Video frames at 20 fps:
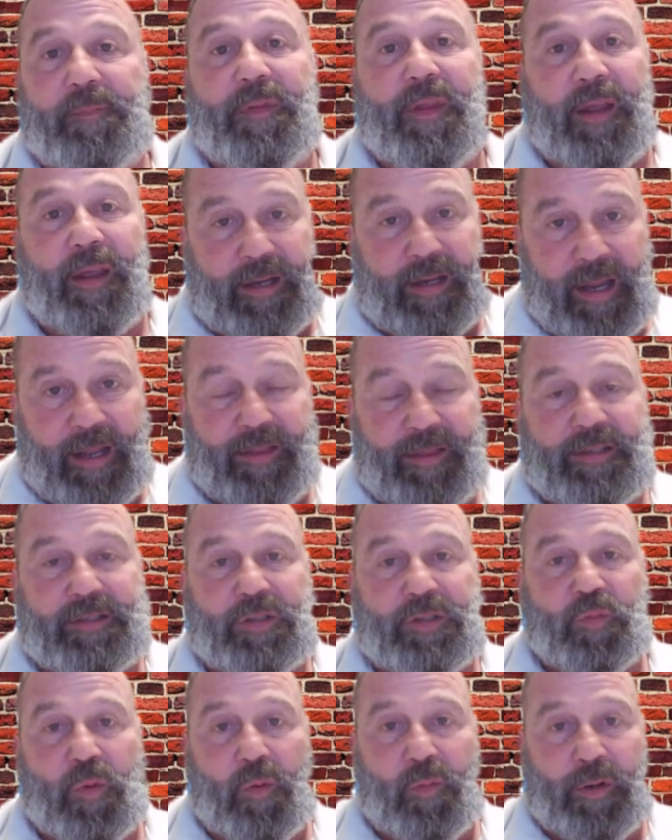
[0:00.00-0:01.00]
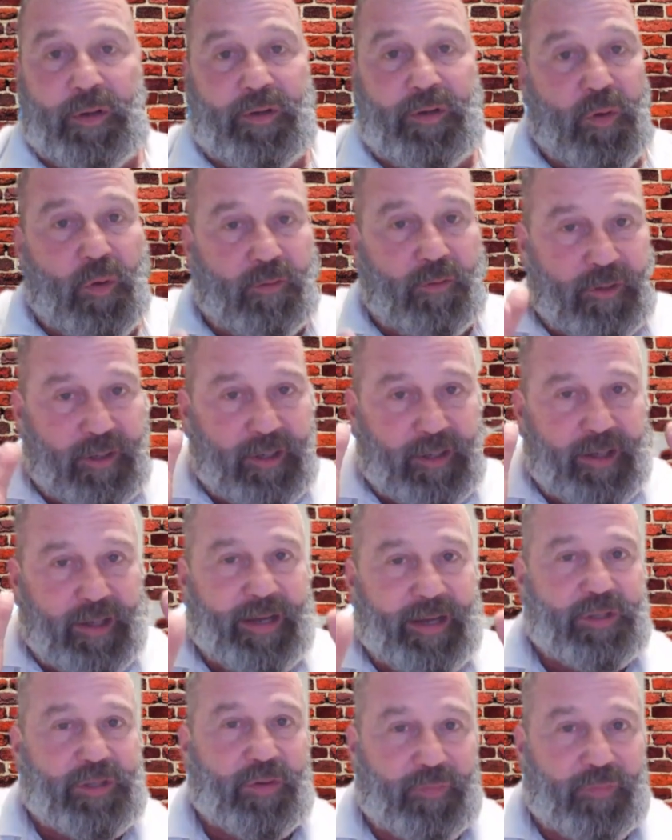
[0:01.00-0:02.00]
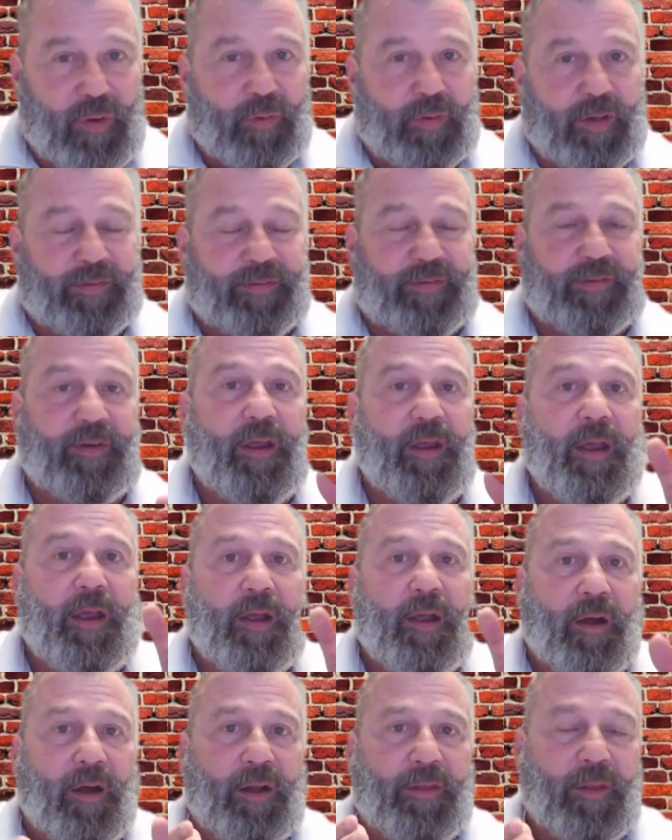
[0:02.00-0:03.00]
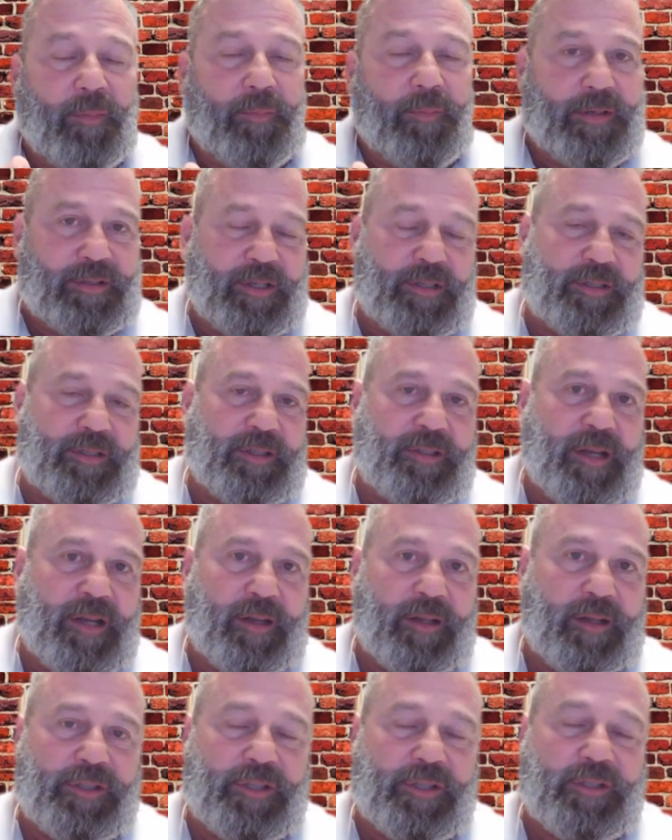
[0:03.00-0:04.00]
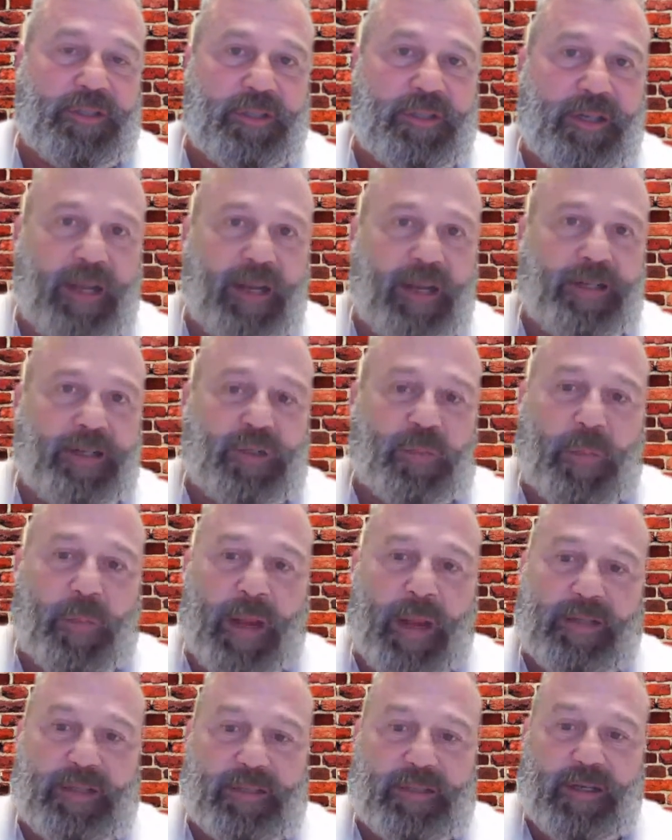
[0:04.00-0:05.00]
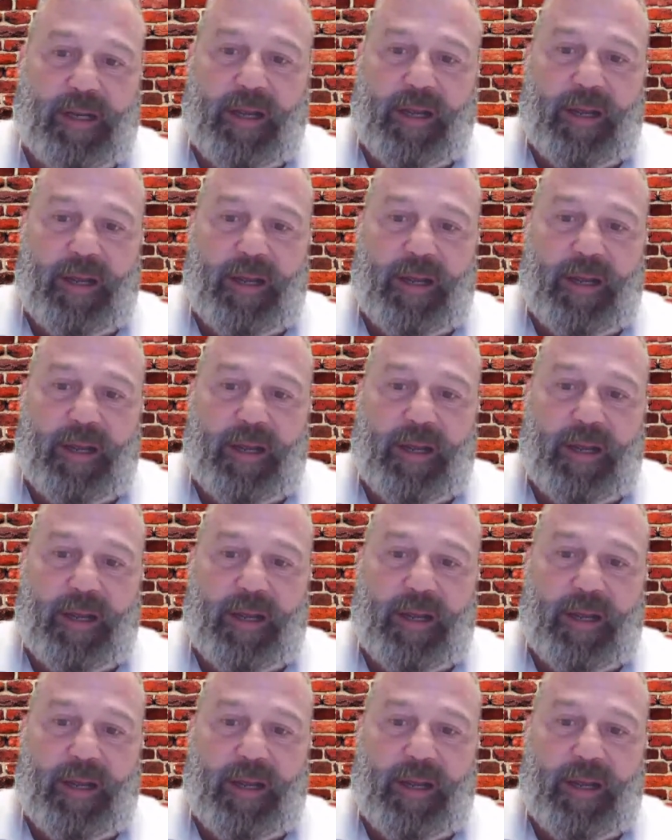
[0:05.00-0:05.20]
Again, this is what we do. We're really laser focused on the business intelligence and data space.